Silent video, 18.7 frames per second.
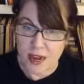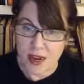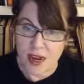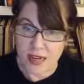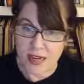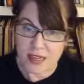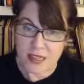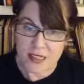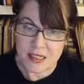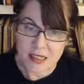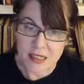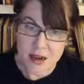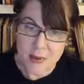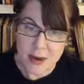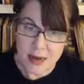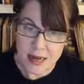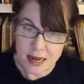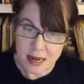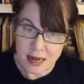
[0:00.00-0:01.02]
I could sit on
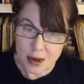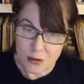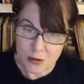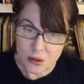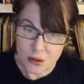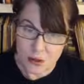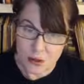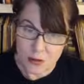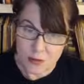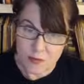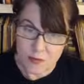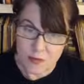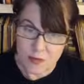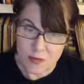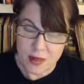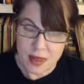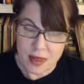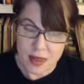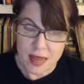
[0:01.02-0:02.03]
my couch
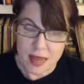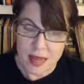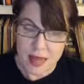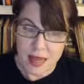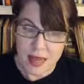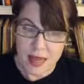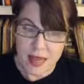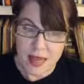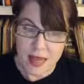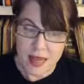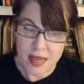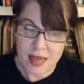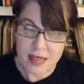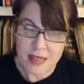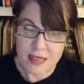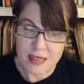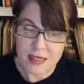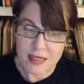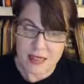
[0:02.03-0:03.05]

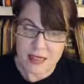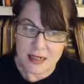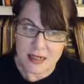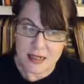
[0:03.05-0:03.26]
and